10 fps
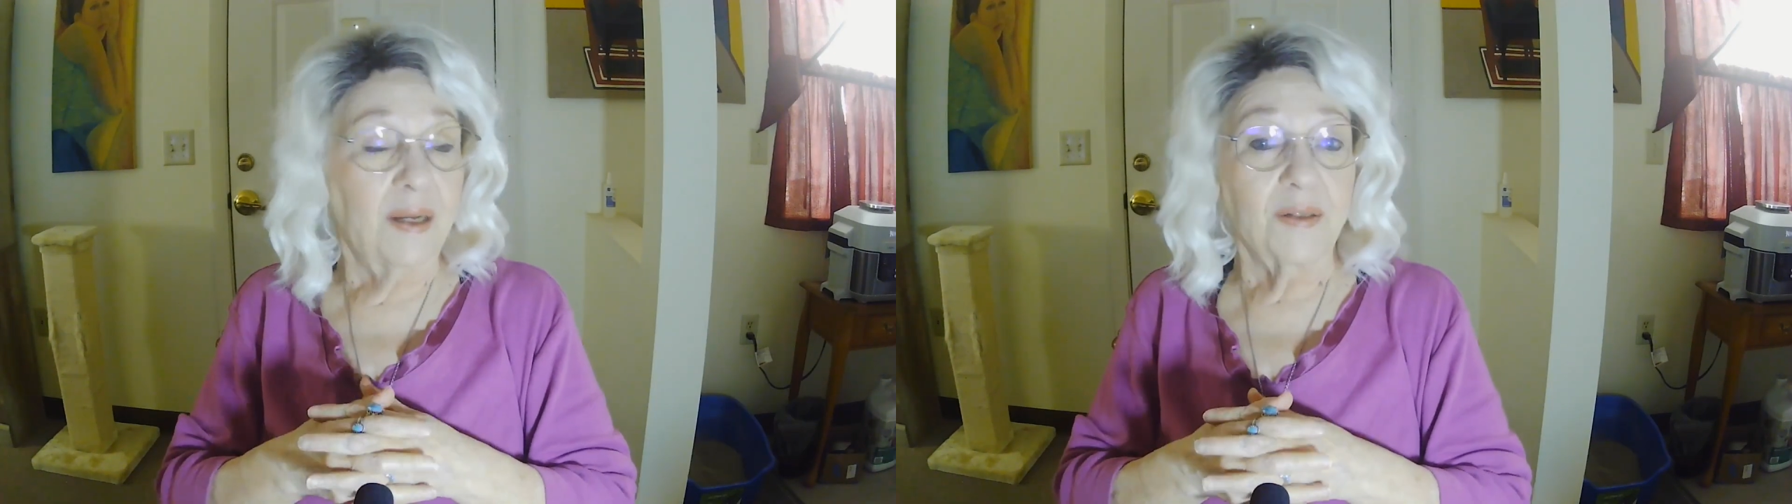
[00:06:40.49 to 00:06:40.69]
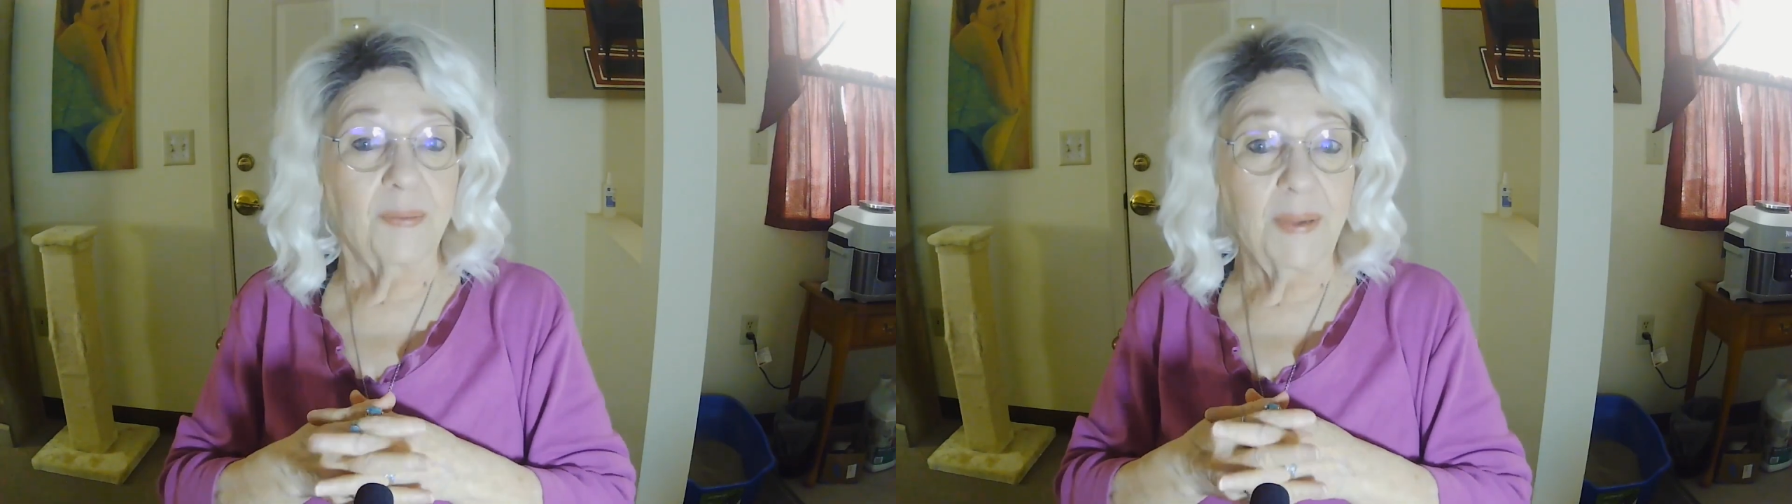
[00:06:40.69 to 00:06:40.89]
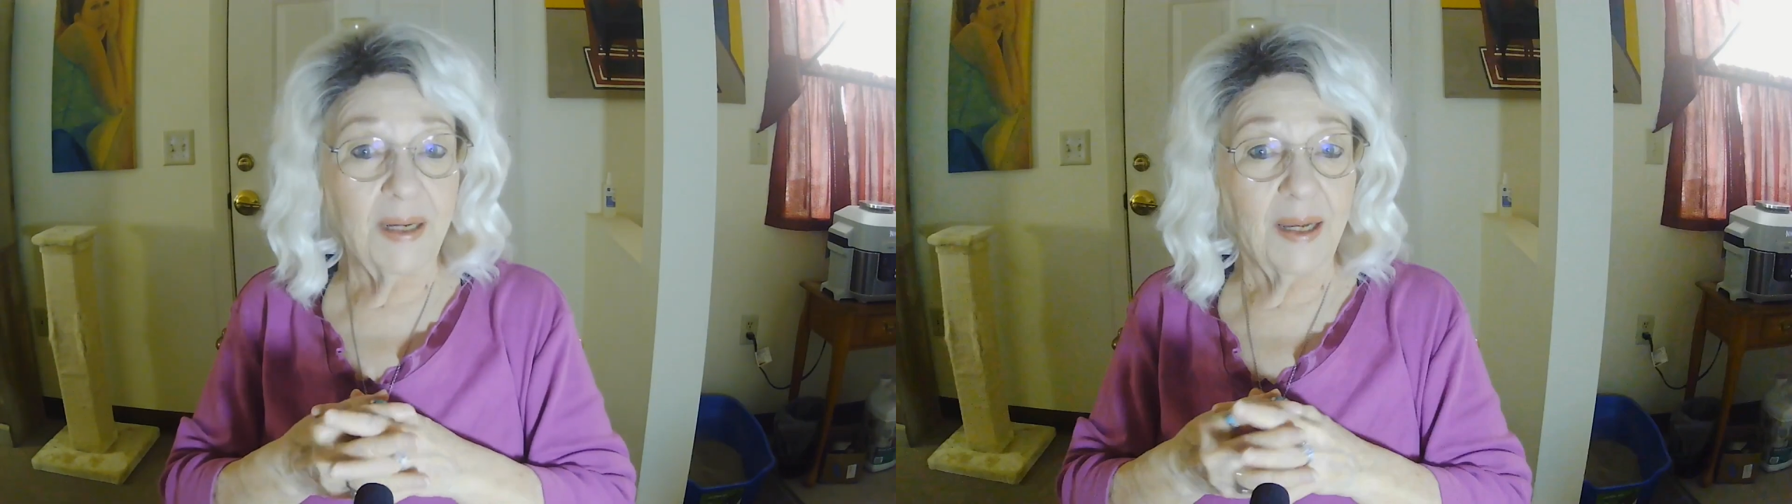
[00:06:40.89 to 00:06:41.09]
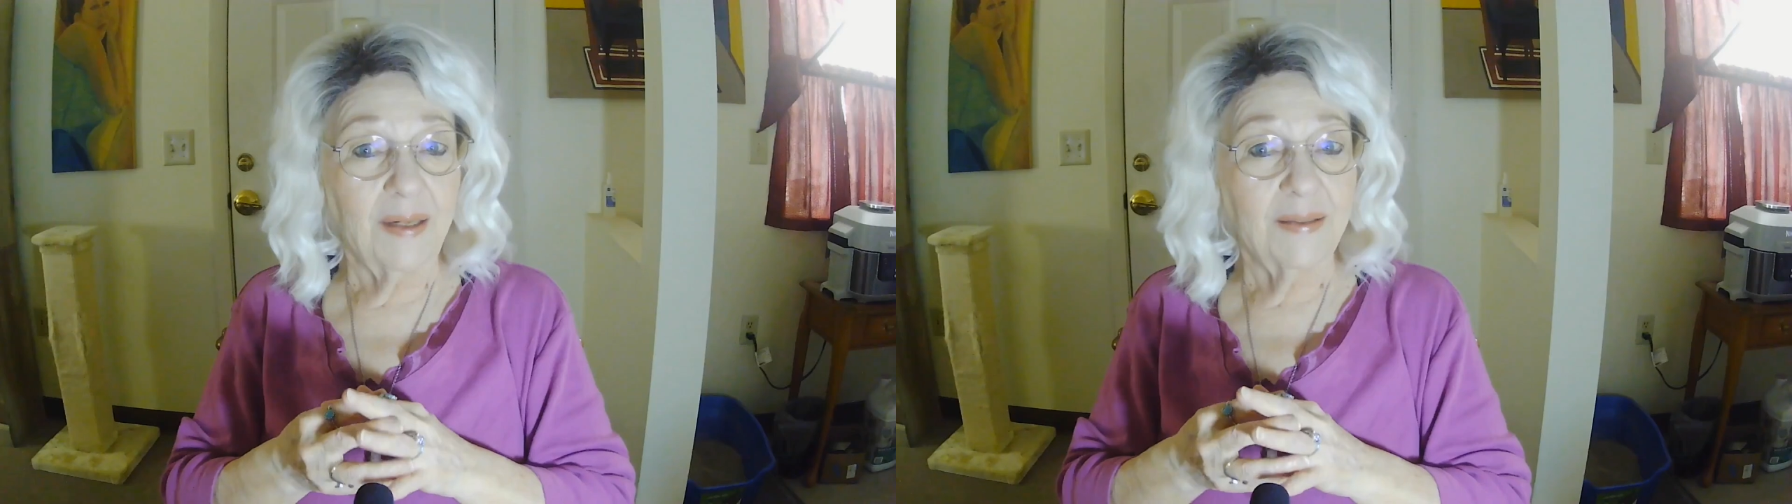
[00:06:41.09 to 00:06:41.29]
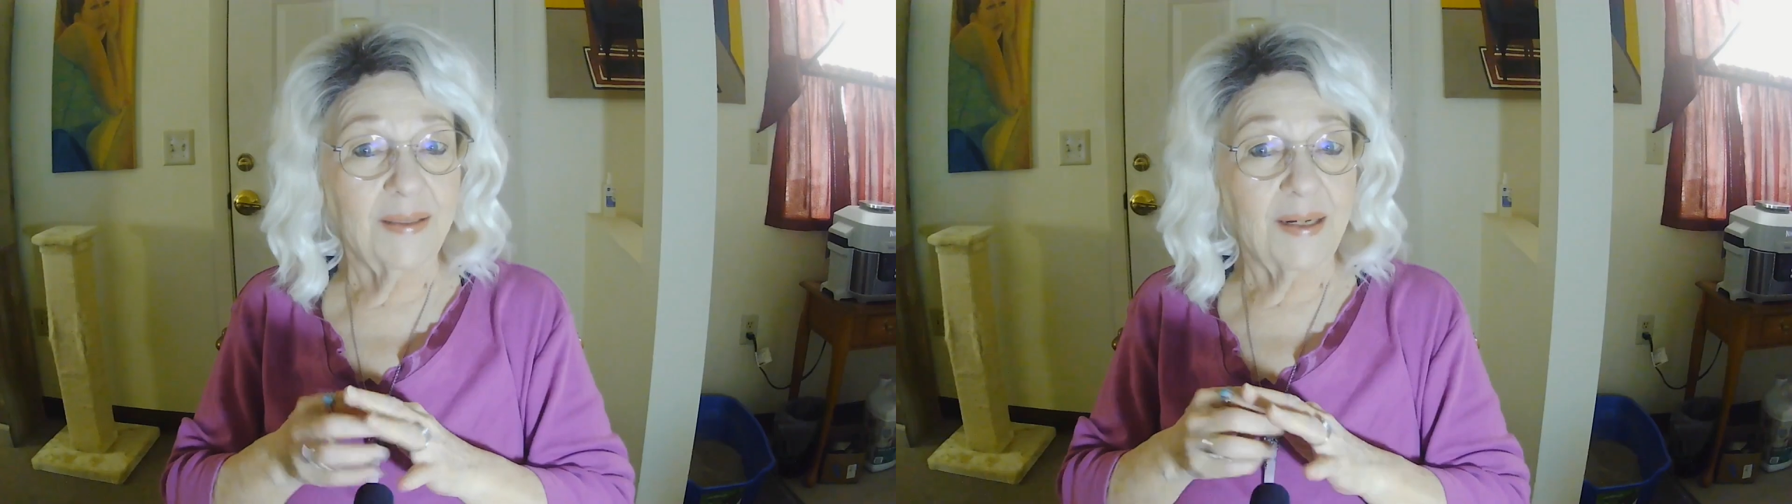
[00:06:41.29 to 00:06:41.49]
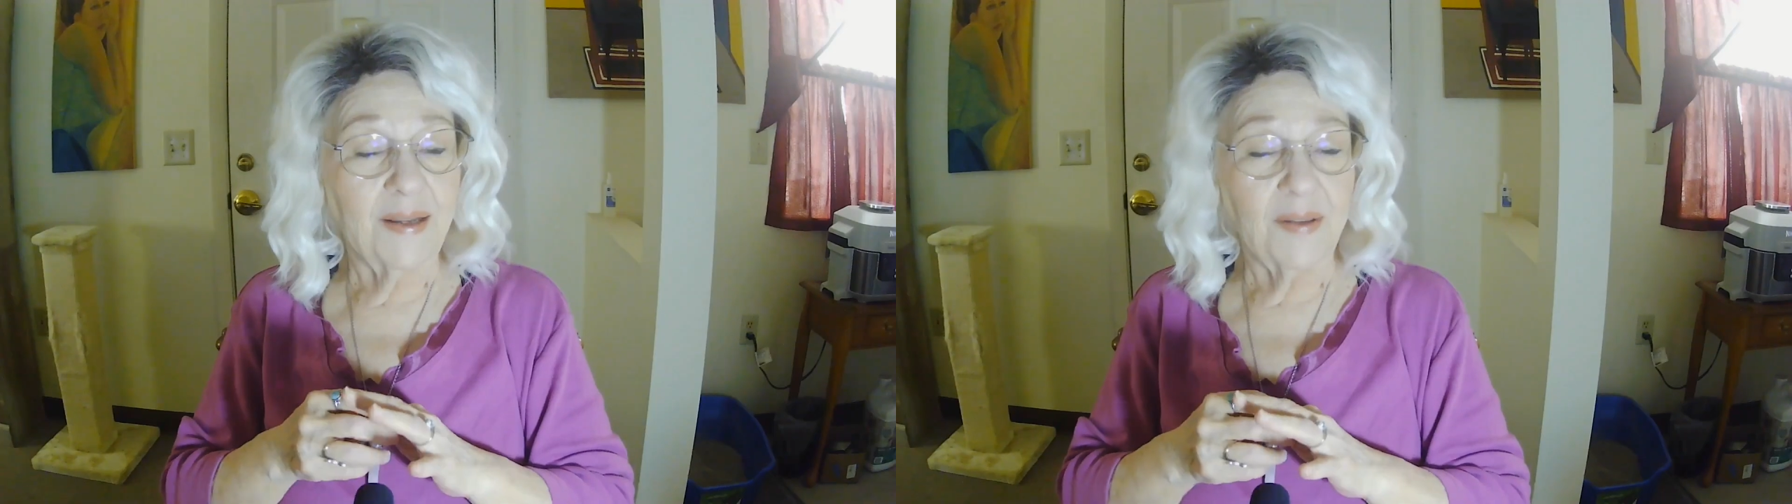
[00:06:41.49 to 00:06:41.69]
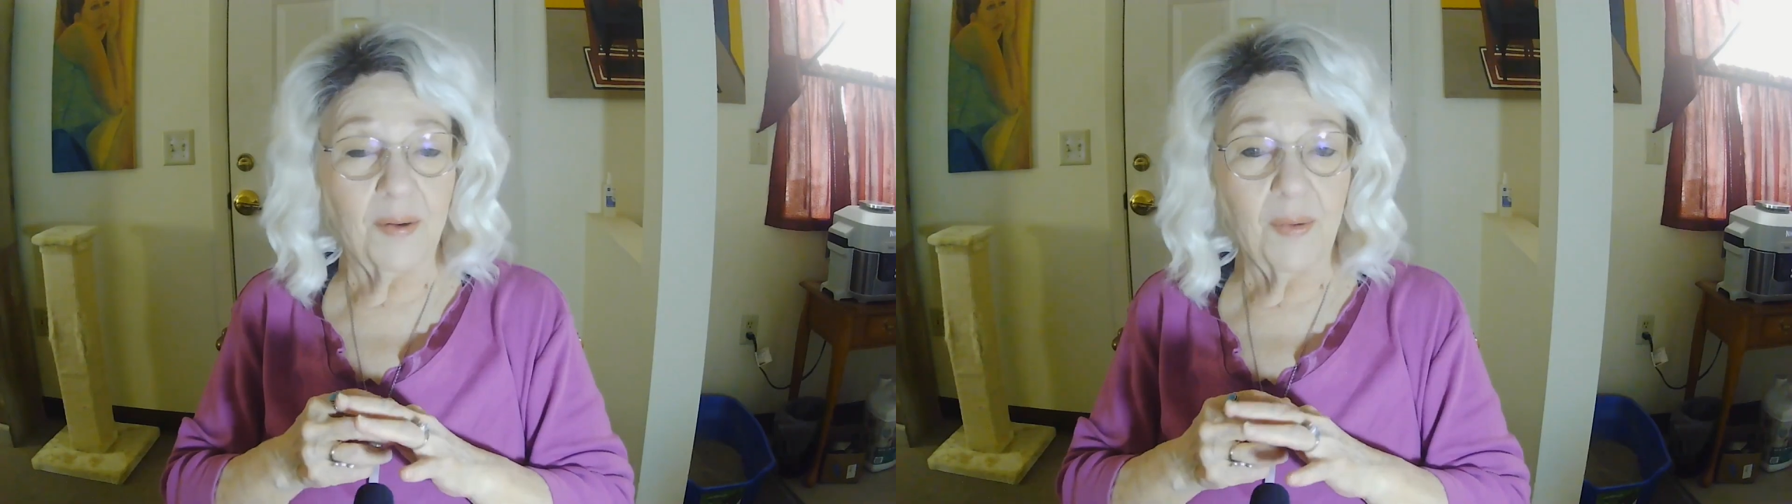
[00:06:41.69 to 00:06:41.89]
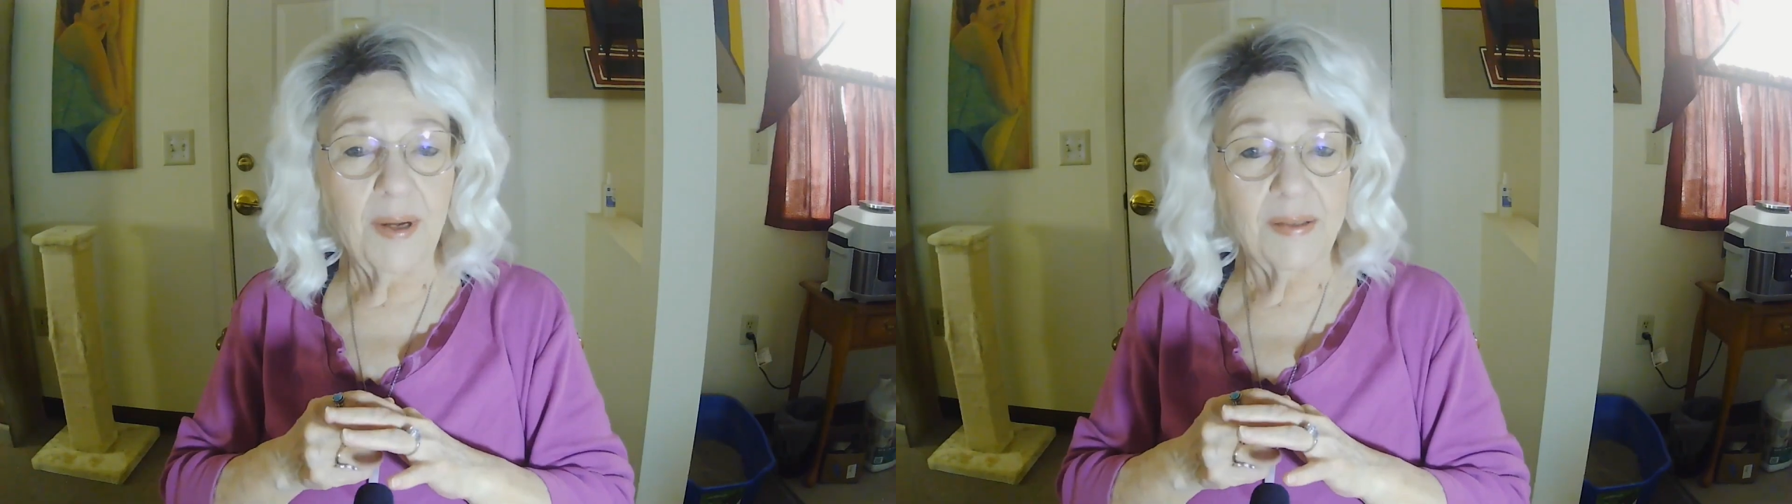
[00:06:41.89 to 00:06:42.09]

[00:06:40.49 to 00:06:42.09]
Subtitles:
to me, I looked at it, I thought, wow,